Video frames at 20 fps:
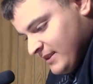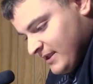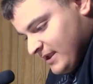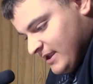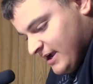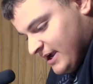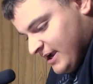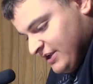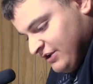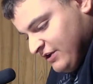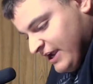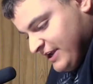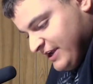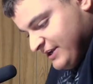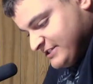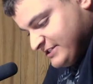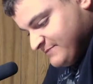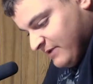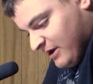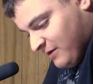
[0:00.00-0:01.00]
You get
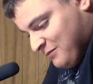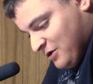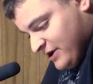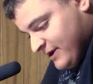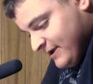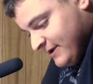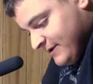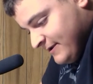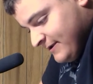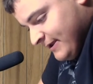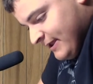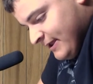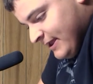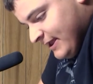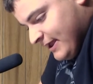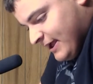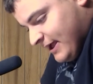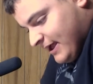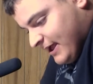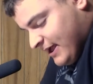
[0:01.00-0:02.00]
your spell book.
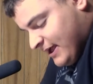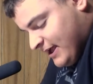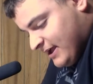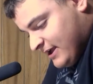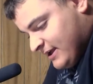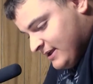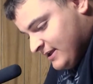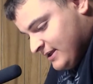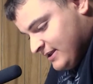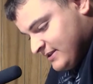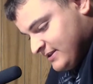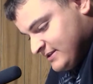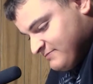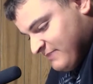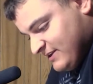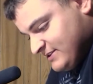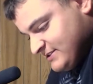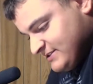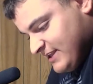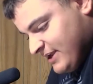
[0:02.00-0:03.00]
The
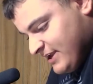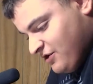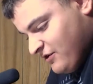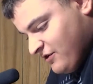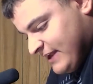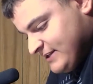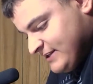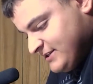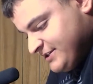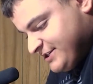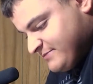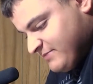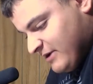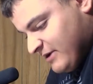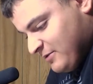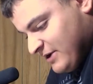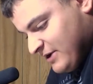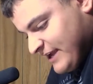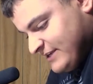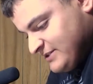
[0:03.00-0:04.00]
spells that you add to your
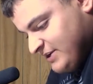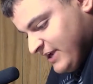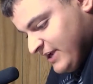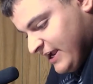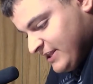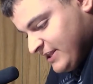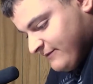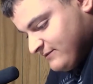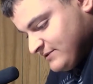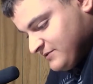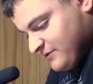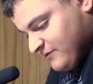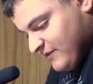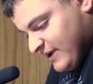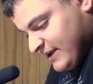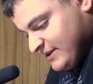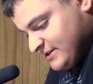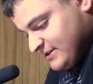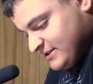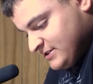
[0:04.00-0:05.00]
spellbook as you gain levels
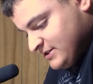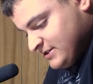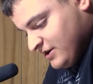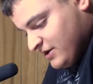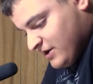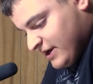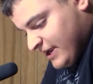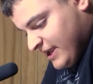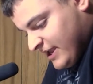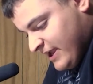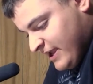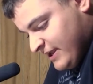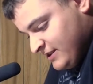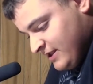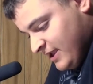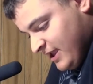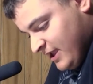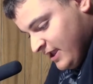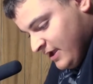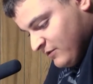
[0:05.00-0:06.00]
refresh your arcane.
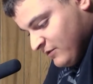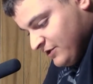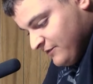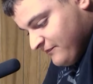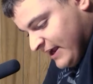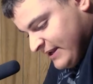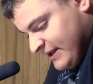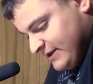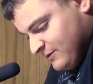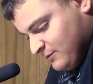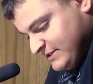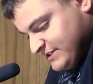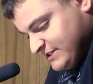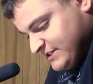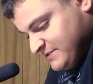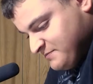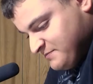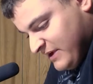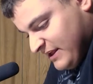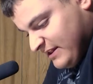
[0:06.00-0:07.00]
When you find a
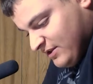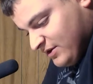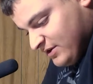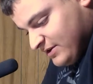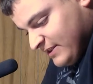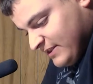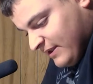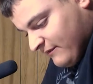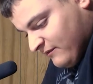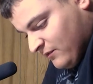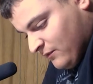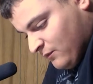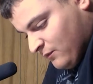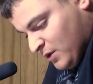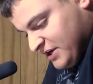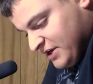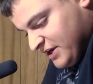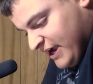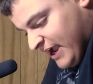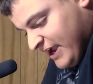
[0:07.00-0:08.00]
wizard spell or level
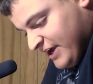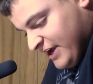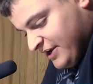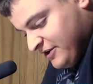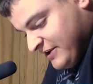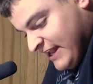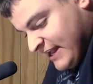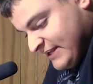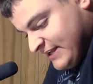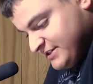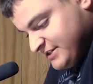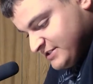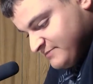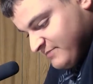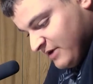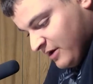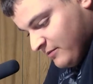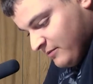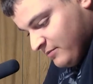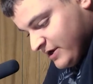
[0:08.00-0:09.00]
1 or higher, you can add it to your
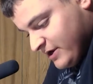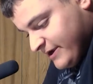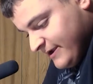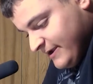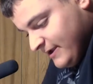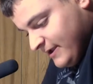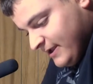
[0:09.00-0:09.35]
spellbook.